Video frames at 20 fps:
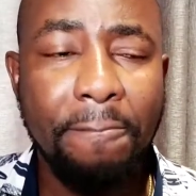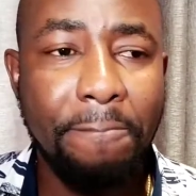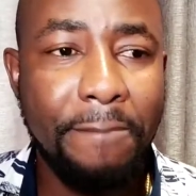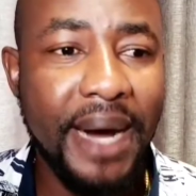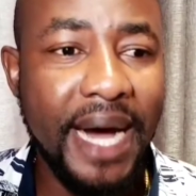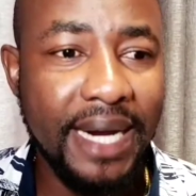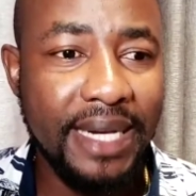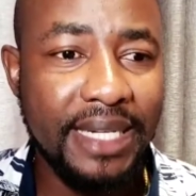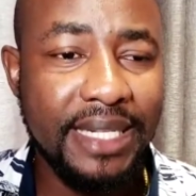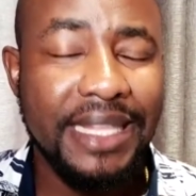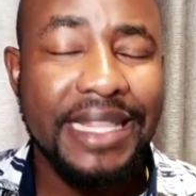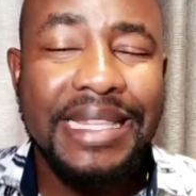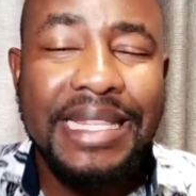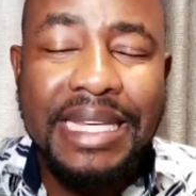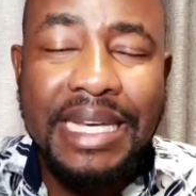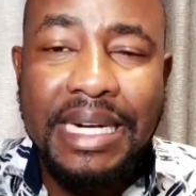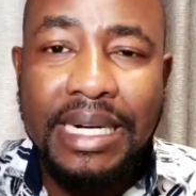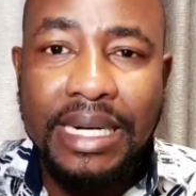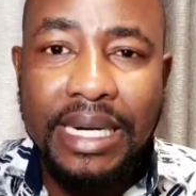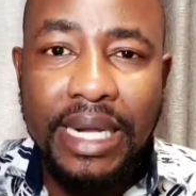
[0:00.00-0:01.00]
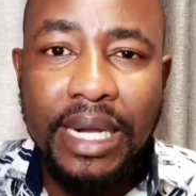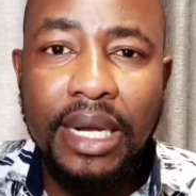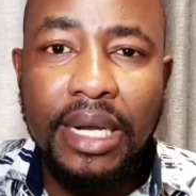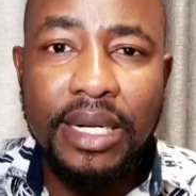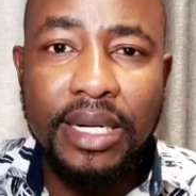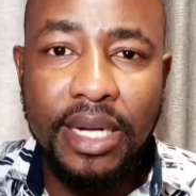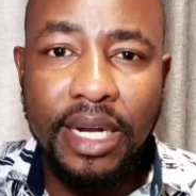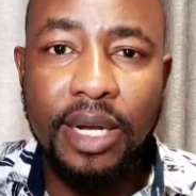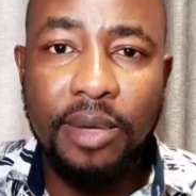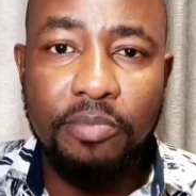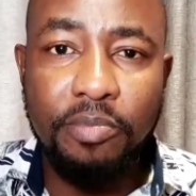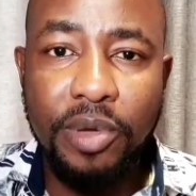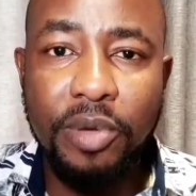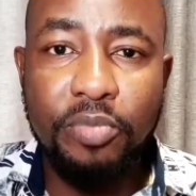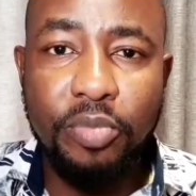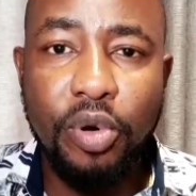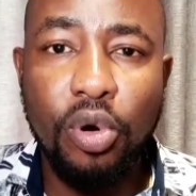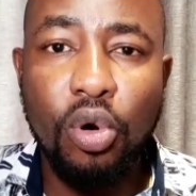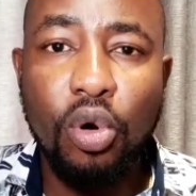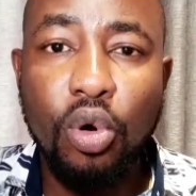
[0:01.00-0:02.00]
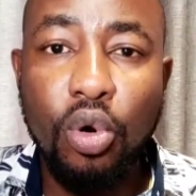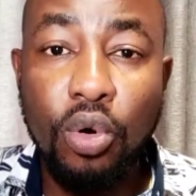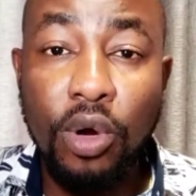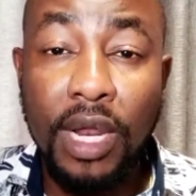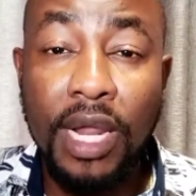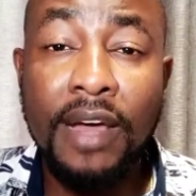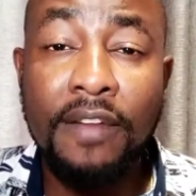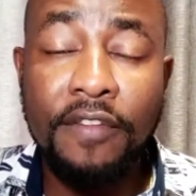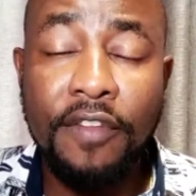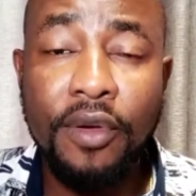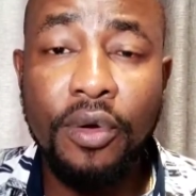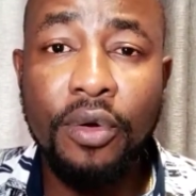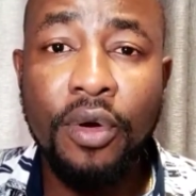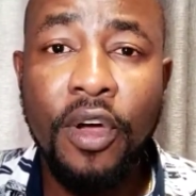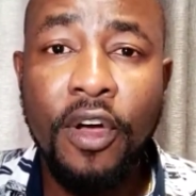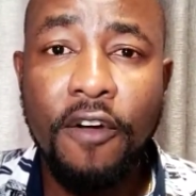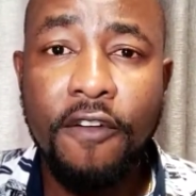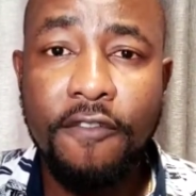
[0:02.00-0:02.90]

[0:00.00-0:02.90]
but the real, real people who love you,